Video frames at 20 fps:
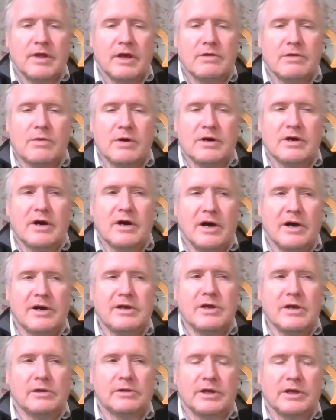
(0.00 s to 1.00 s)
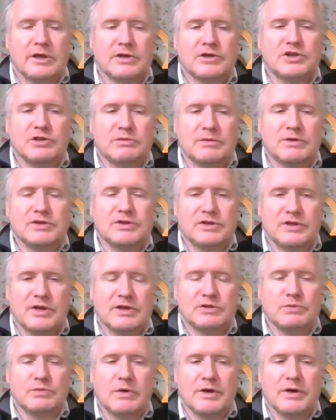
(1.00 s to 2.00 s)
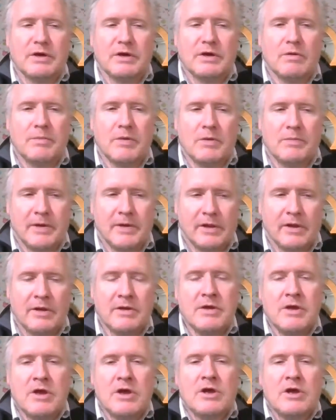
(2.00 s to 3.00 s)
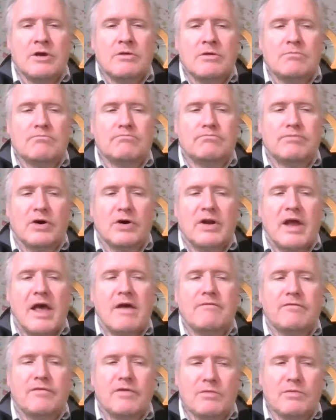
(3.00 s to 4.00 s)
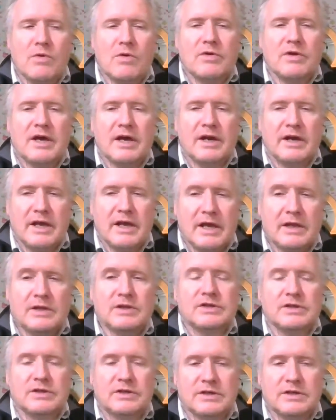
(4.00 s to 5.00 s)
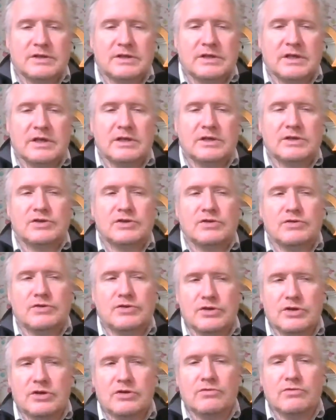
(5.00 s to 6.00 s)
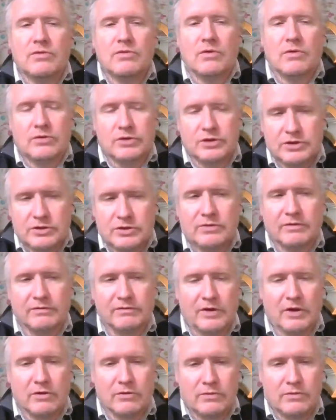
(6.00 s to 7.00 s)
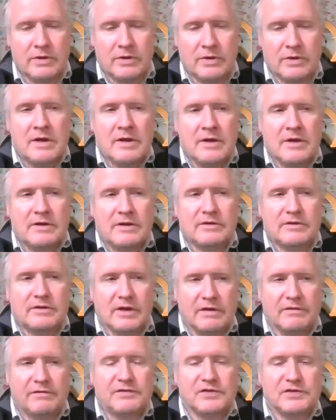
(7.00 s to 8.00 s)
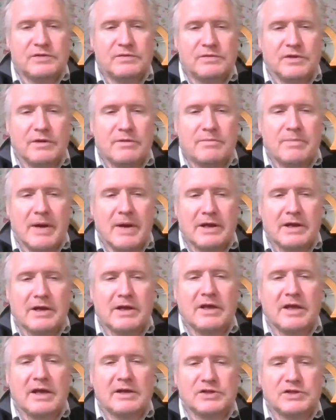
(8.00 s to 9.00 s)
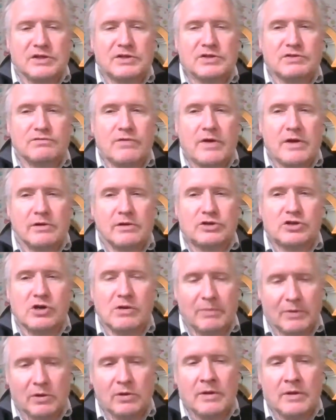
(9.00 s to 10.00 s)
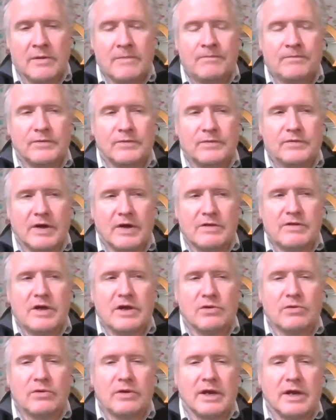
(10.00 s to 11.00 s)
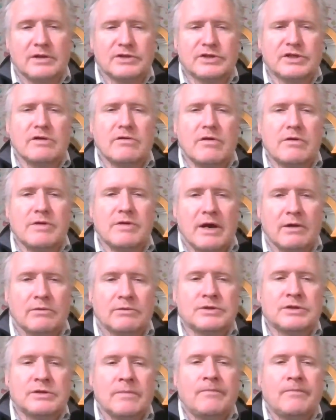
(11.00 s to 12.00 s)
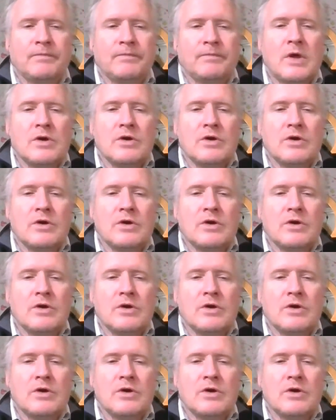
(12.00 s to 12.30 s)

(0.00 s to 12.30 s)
They were high yielding instruments, and that's why they were popular. But everyone getting into these things knew or should have known that if the bank gets into real trouble, and they could get zeroed out.